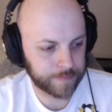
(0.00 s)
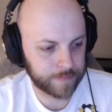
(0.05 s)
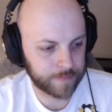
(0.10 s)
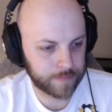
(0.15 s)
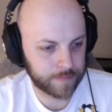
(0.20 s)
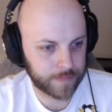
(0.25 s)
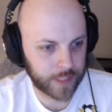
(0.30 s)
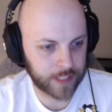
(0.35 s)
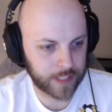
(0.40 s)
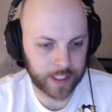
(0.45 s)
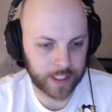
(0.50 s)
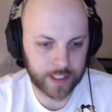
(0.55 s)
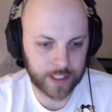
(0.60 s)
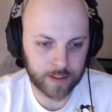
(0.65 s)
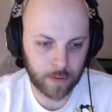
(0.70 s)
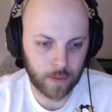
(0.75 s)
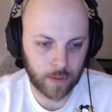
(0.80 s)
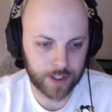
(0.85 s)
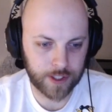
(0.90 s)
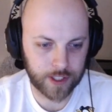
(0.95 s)
Because it is a
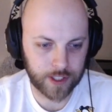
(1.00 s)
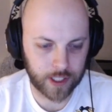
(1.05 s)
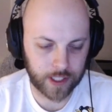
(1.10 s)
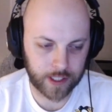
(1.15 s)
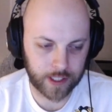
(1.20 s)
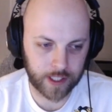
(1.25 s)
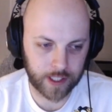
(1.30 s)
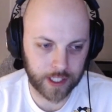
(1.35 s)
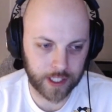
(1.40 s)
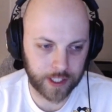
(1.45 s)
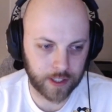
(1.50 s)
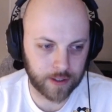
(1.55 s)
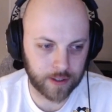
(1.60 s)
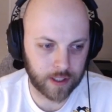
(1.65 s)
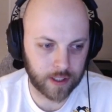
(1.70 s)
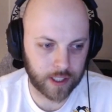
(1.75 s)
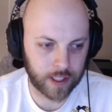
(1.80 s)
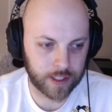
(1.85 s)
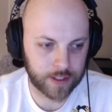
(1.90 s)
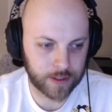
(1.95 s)
one shot, and I know a
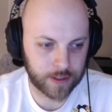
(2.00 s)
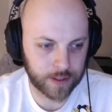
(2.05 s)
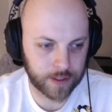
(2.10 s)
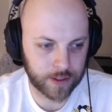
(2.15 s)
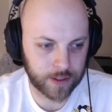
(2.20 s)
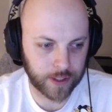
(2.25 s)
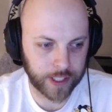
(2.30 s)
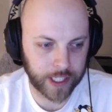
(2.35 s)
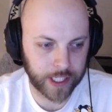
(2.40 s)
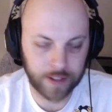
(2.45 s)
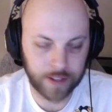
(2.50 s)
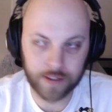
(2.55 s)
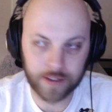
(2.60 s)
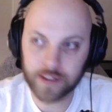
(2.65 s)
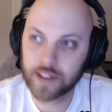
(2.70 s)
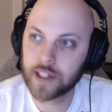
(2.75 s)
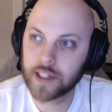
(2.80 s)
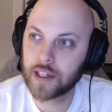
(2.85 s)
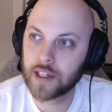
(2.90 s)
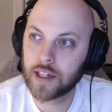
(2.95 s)
lot of stores right now
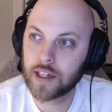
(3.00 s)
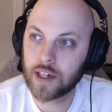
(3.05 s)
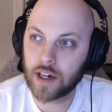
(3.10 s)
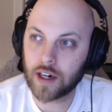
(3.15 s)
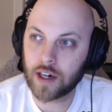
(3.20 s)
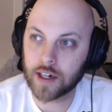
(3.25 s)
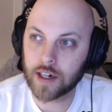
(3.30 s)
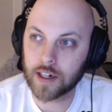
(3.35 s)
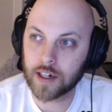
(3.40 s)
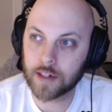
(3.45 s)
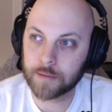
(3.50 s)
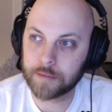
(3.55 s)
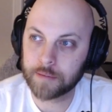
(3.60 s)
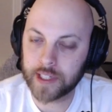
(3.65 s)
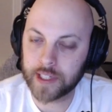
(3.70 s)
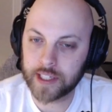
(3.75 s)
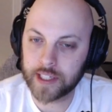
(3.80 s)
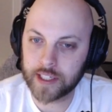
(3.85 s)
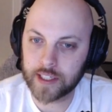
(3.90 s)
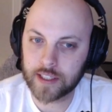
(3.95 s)
are
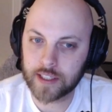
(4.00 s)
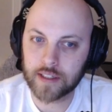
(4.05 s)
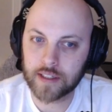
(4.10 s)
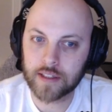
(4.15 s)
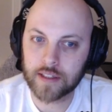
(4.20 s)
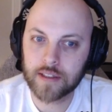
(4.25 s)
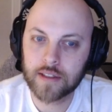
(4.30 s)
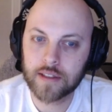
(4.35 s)
being